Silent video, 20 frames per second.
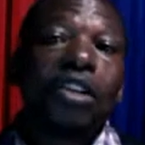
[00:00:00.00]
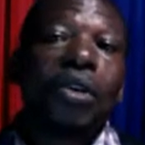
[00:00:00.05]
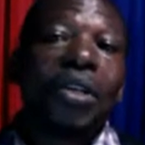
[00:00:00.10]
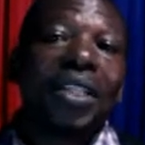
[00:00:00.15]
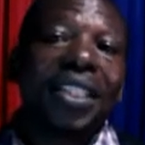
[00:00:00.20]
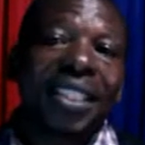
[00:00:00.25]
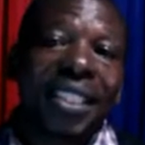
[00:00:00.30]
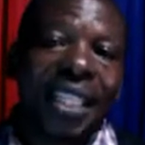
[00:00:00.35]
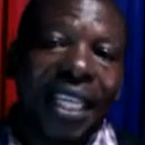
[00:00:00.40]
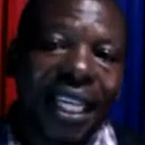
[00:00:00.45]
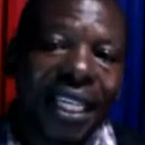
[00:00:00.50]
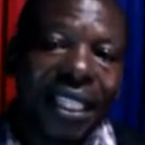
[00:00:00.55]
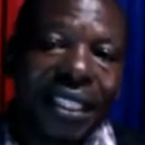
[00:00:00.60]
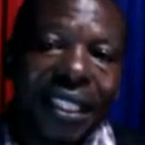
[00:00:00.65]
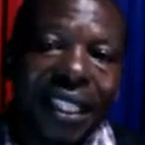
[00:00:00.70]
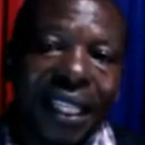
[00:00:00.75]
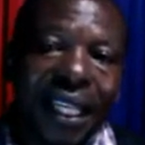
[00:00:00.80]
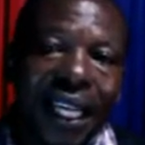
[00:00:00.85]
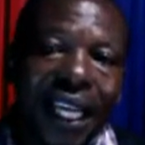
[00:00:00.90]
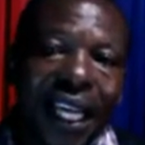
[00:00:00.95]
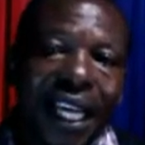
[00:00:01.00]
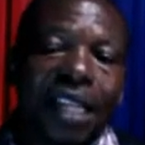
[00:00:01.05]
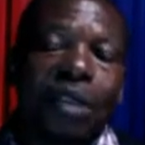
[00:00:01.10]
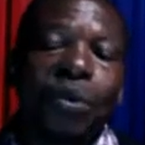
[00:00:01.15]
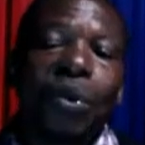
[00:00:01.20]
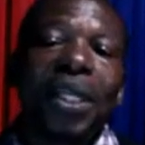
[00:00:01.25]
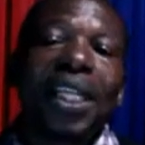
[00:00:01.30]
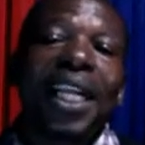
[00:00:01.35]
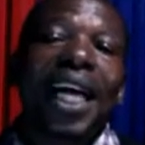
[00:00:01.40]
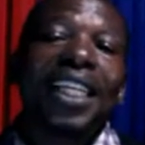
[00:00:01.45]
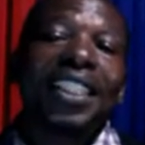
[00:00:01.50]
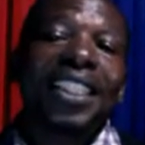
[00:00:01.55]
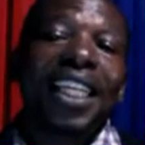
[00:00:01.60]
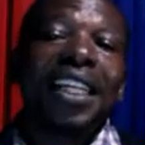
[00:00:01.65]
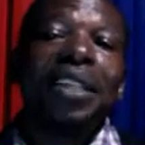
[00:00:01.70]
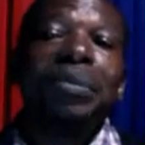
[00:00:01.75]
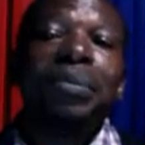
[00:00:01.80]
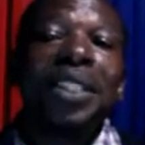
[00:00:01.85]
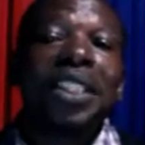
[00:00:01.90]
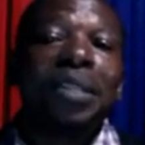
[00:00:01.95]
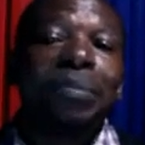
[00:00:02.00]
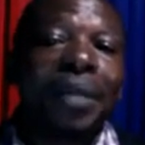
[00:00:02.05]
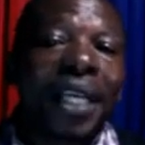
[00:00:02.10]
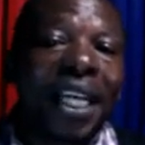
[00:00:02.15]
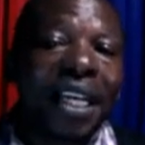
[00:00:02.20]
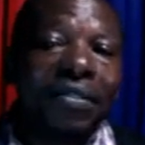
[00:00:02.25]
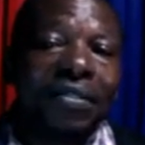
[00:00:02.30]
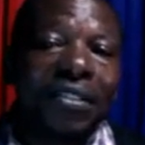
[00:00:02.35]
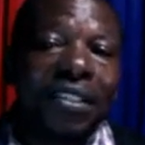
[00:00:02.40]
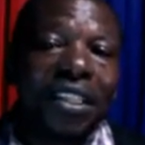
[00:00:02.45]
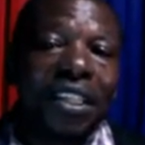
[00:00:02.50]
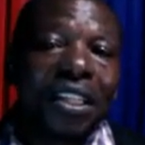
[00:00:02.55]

Don't say it, and when a child misbehaves,